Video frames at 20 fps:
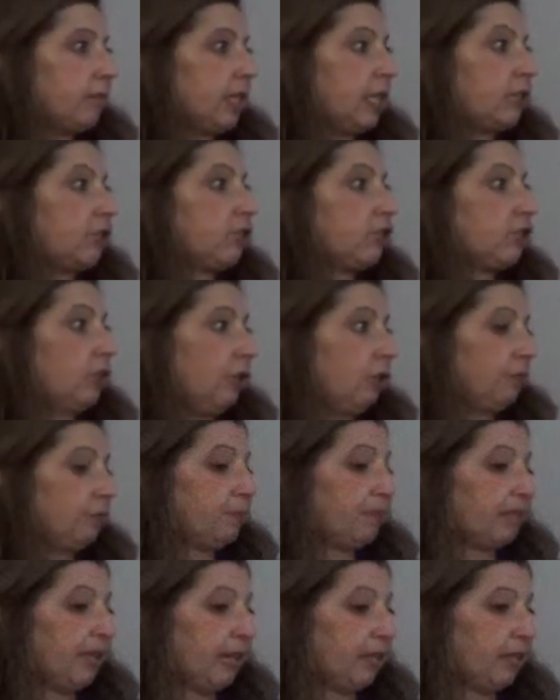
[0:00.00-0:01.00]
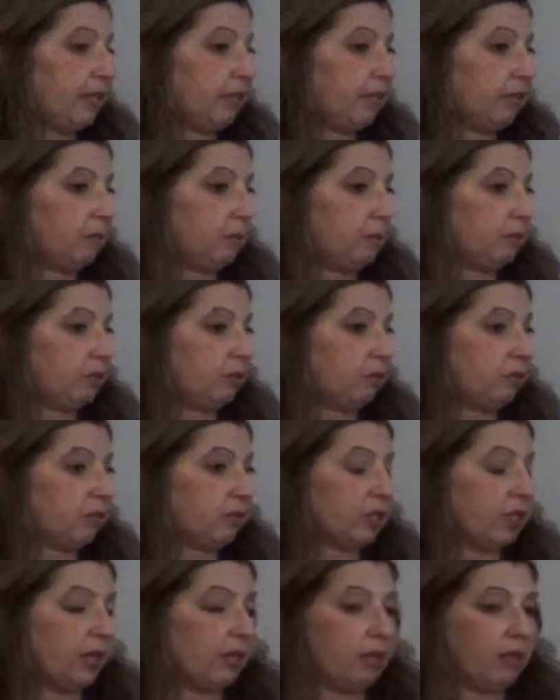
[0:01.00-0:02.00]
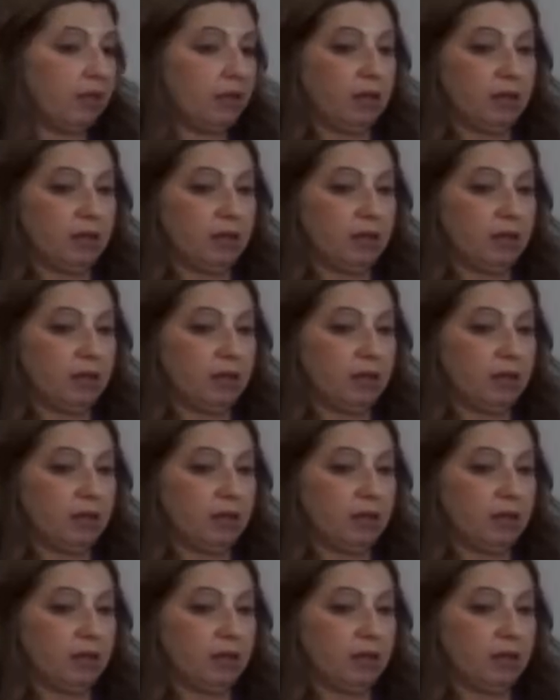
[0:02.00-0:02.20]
It's so upsetting, Miss Rosa,